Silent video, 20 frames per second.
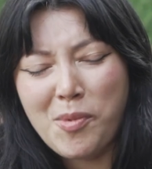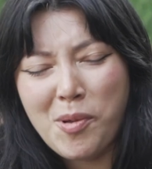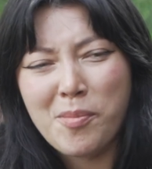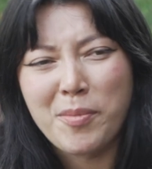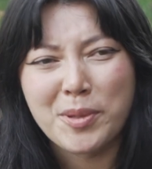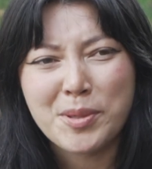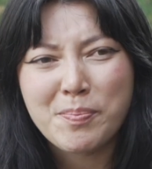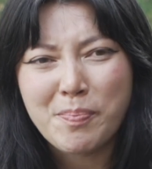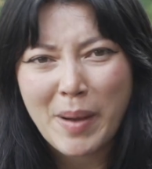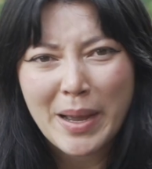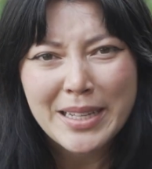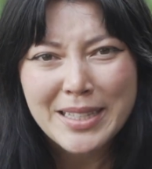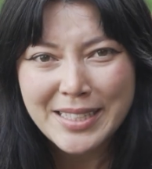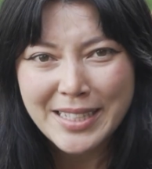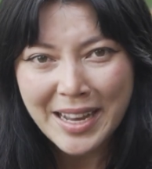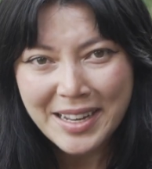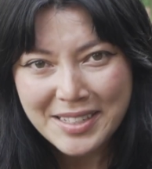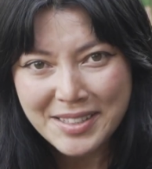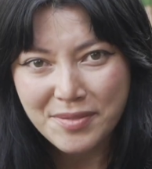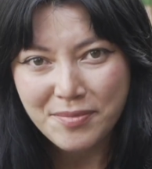almost
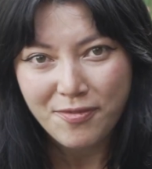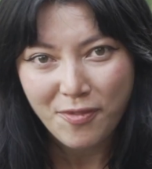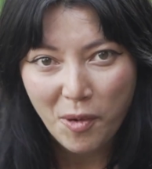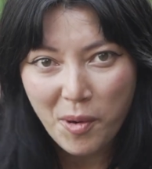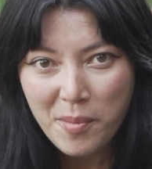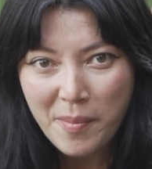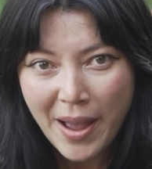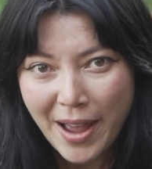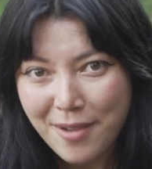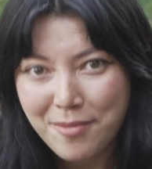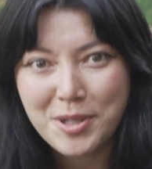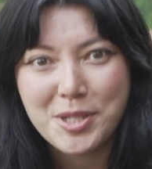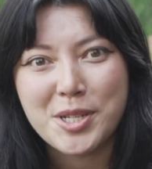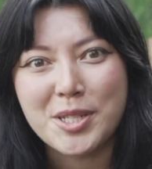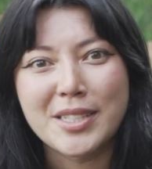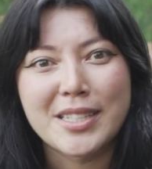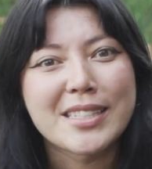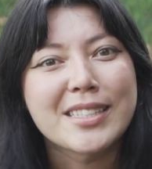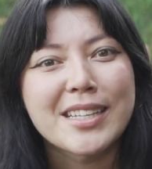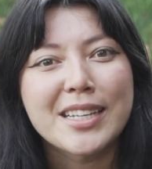bite-sized format, which
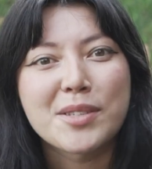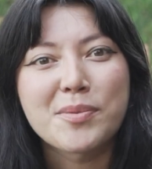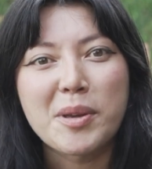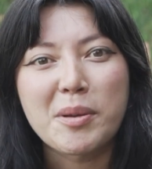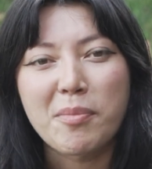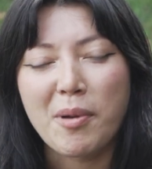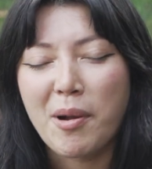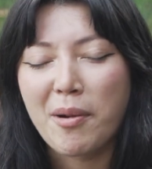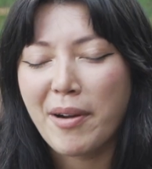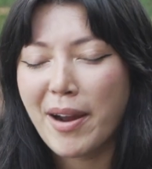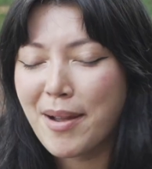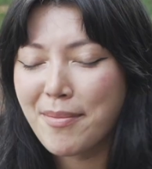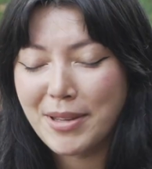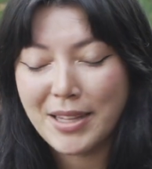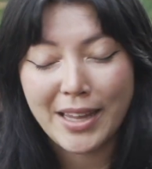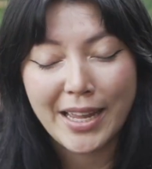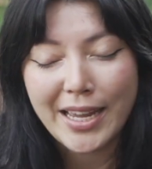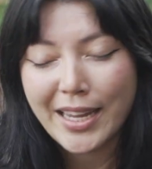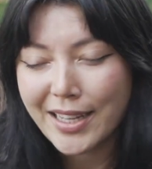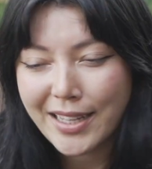is the six-week program, it
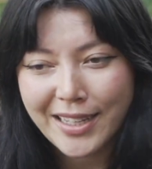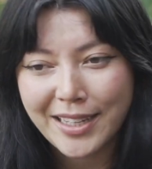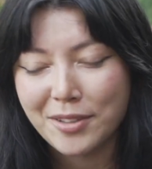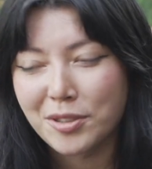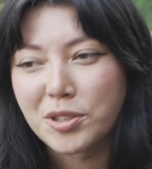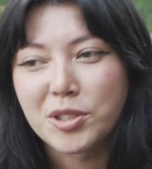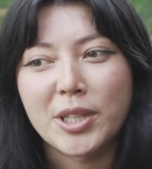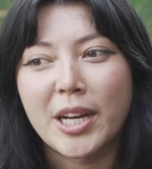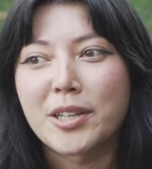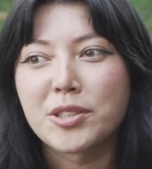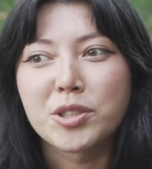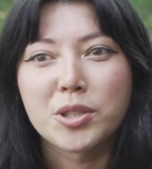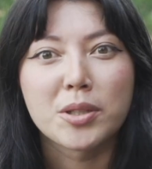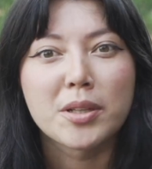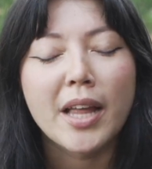like it'll change your